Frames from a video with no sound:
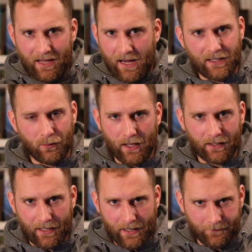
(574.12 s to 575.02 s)
any way I
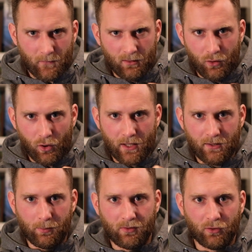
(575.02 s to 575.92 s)
can, lock it
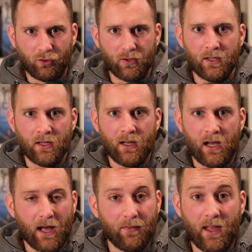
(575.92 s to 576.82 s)
into position,
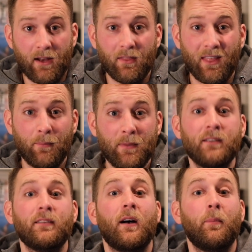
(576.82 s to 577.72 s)
and then that
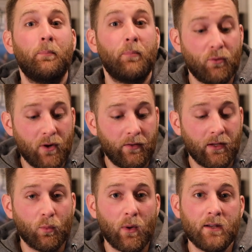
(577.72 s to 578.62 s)
makes a
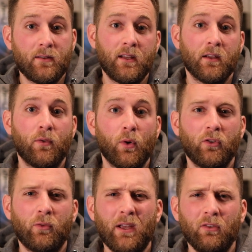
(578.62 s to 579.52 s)
brilliant way to take photos,
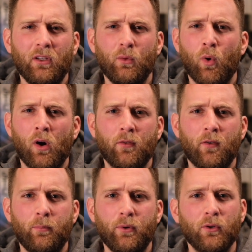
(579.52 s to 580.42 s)
especially in
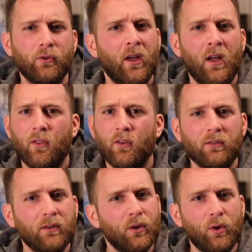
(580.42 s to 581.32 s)
waterfall pools. There's
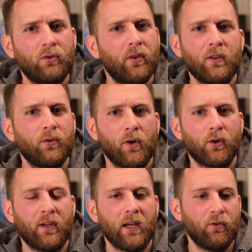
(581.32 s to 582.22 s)
loads of these
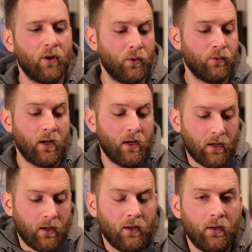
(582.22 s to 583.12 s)
rocks kicking around.
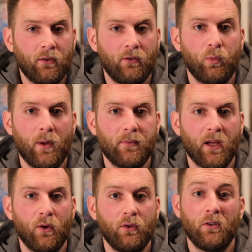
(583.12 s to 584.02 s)
Swim
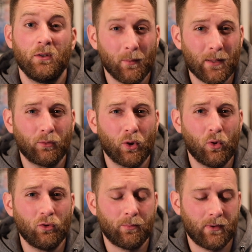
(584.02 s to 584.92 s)
down, you've got to be able to
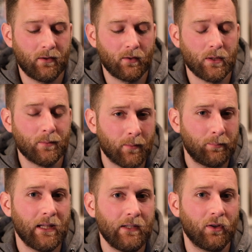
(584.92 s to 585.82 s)
hold your breath a wee bit,
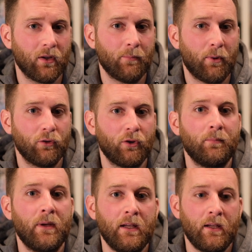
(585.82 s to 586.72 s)
place it on the
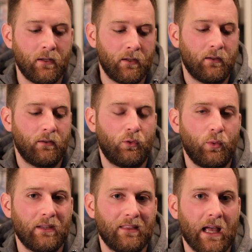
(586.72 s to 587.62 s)
bottom,
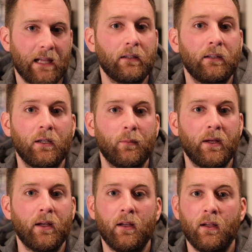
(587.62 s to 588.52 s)
tweak the angle a little
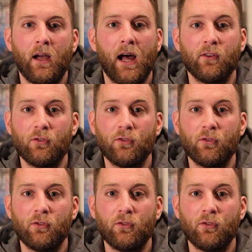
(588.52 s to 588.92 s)
bit, and it's